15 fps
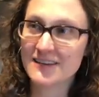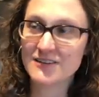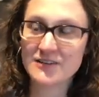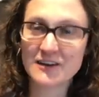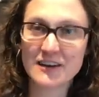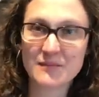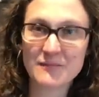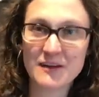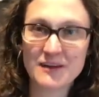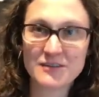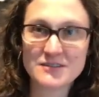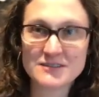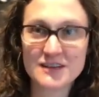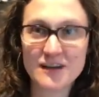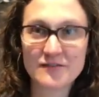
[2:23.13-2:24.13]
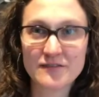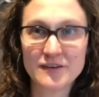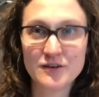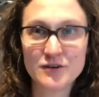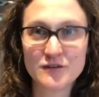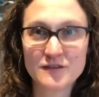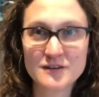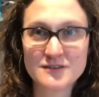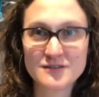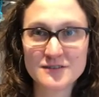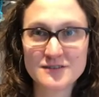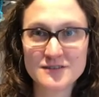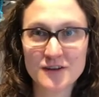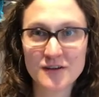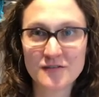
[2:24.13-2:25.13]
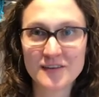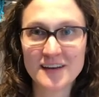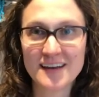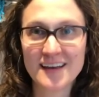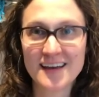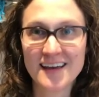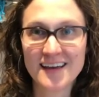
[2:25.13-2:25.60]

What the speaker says: you can make yourself a universal solvent